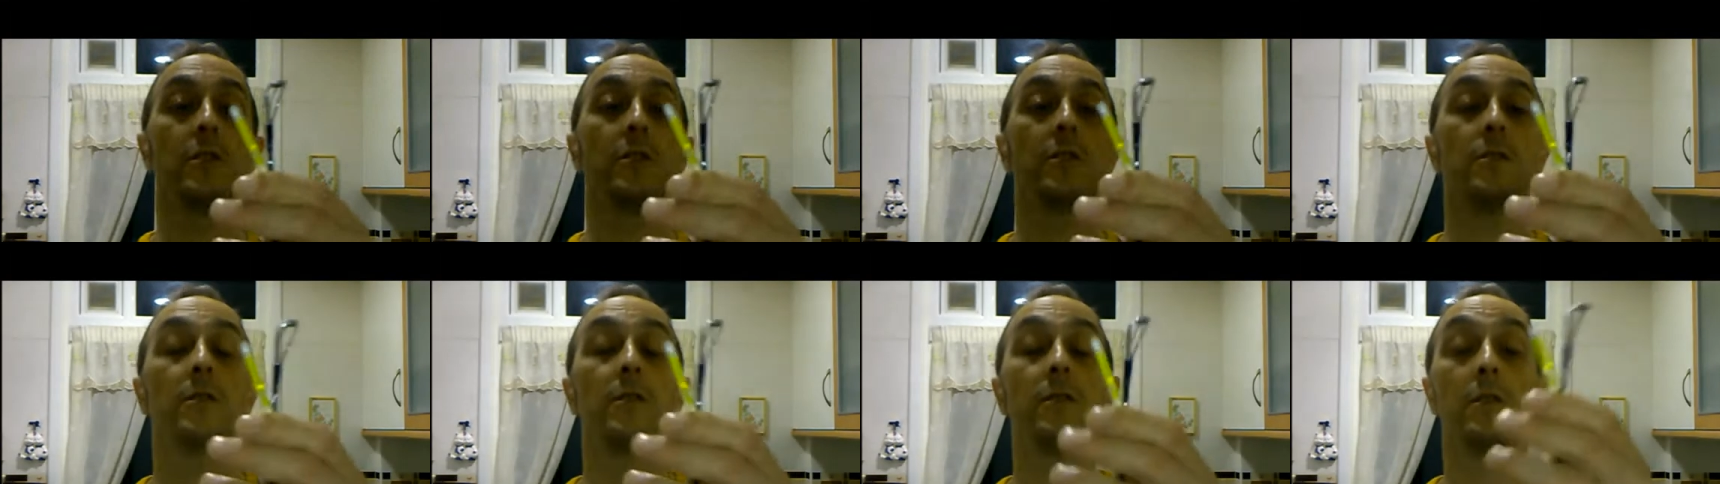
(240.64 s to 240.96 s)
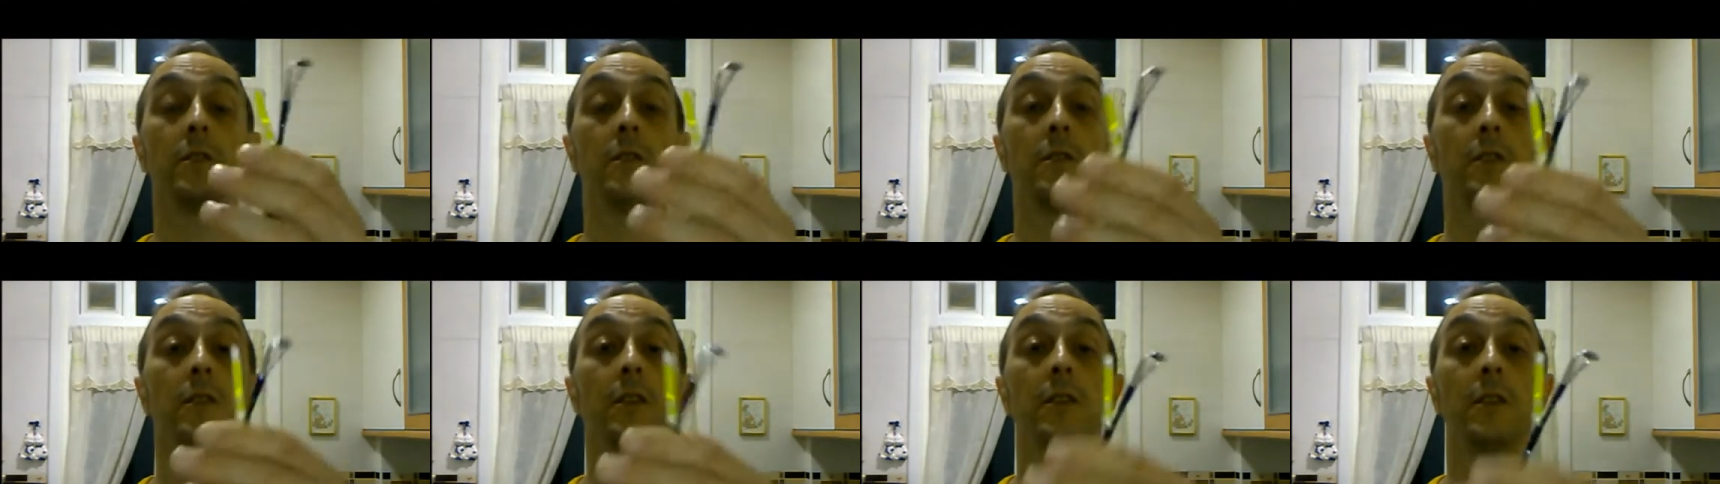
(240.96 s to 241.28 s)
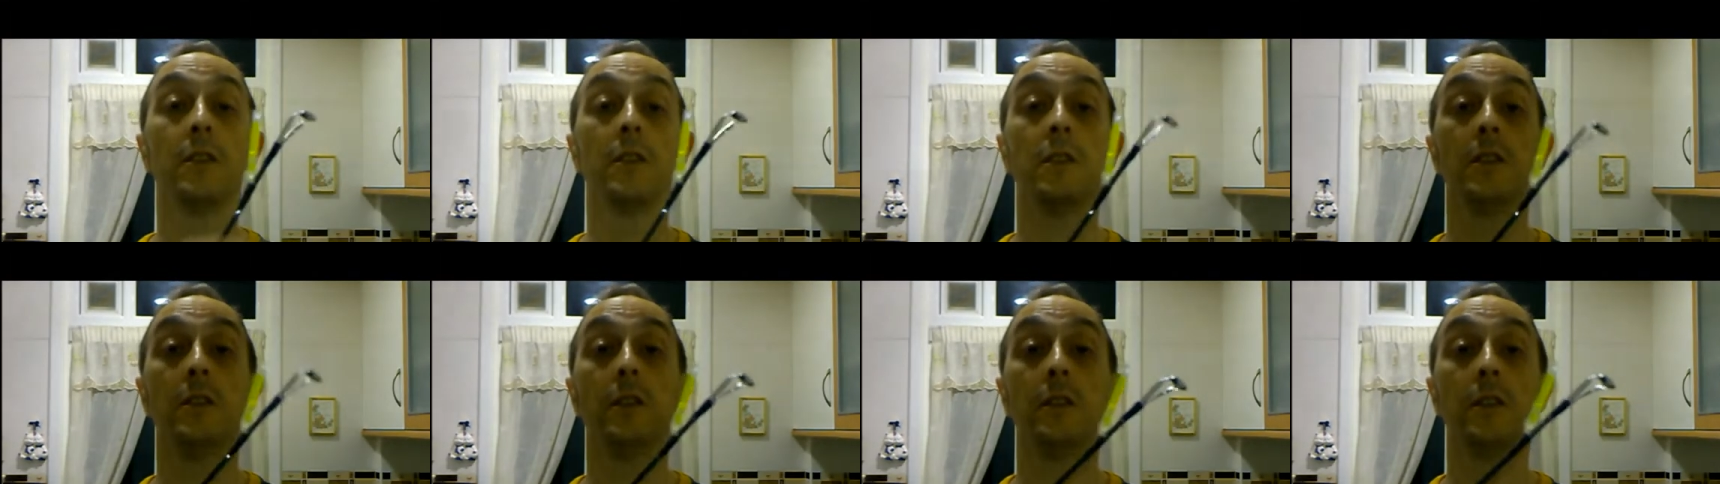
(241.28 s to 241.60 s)
your
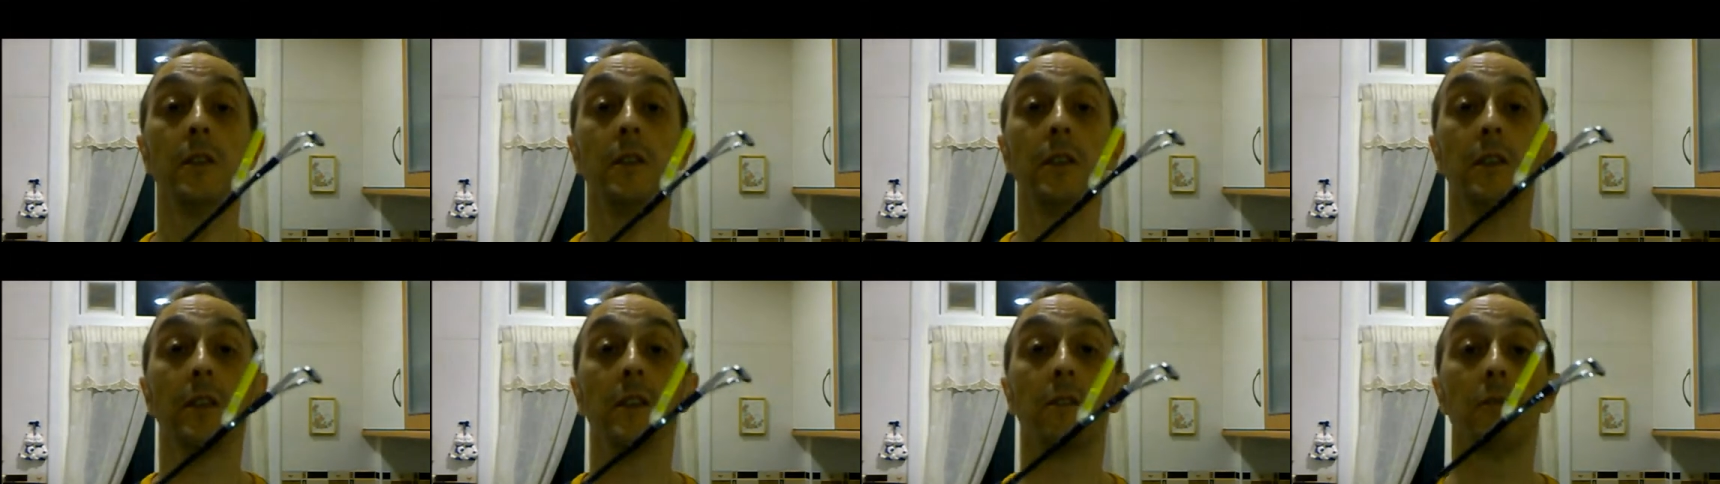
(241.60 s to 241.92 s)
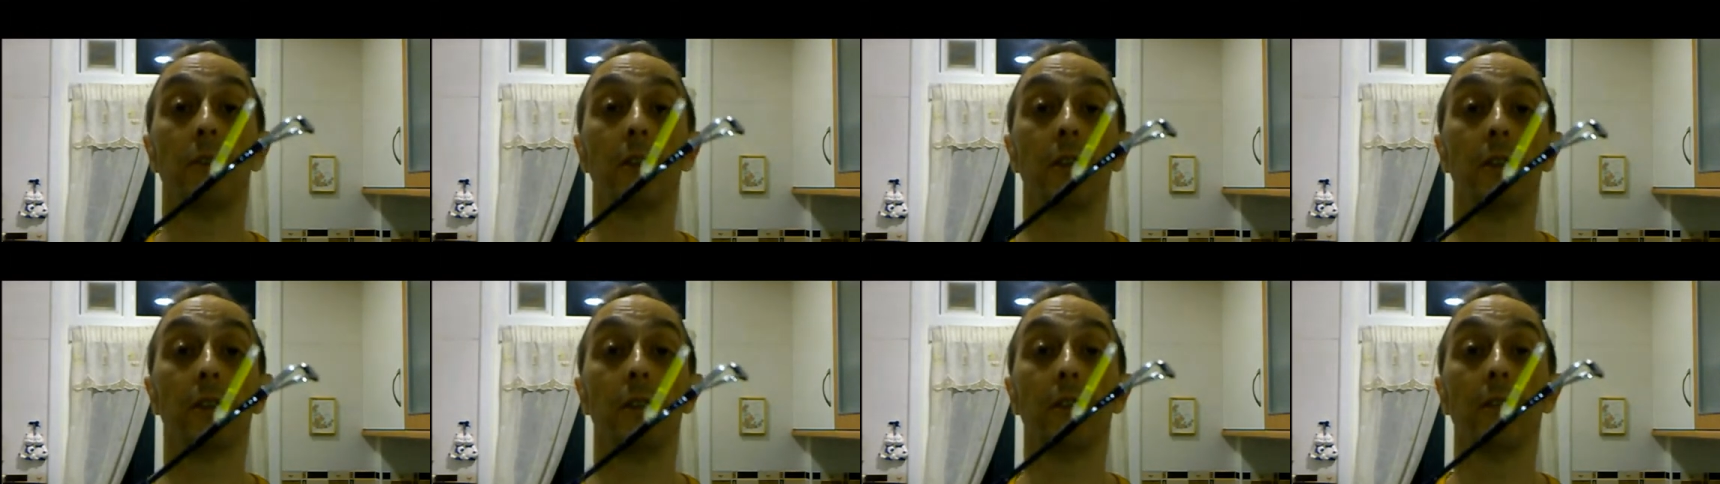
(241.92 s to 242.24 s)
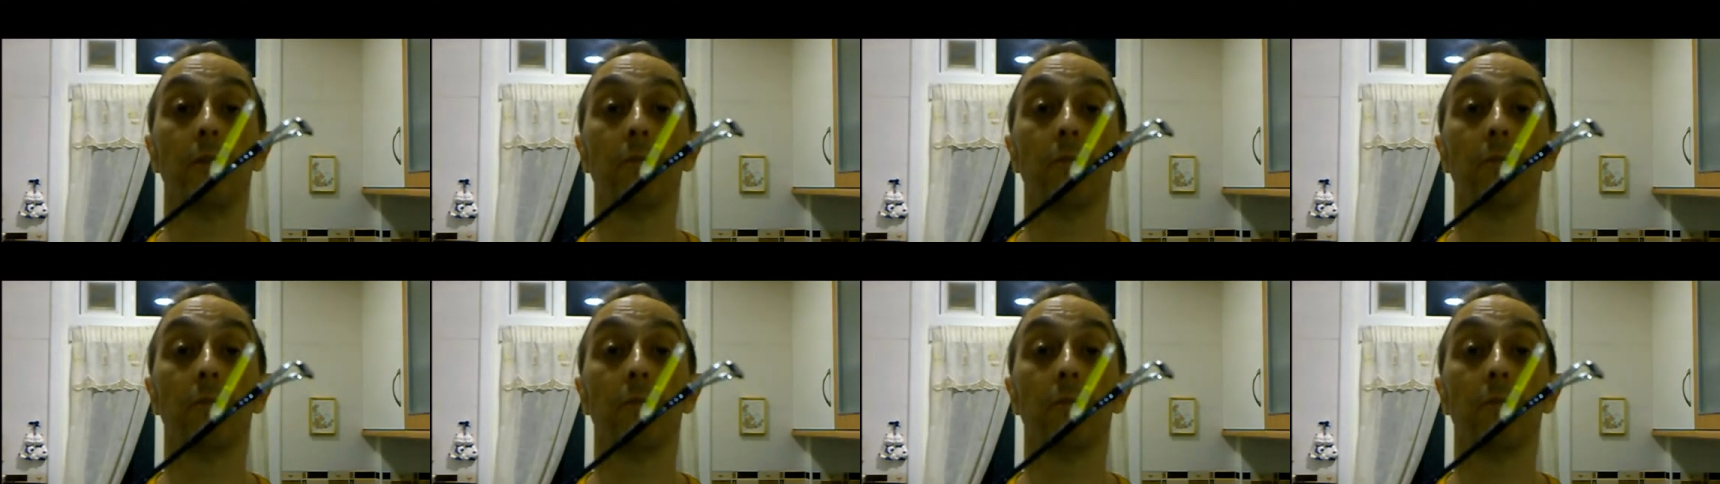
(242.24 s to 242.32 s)
when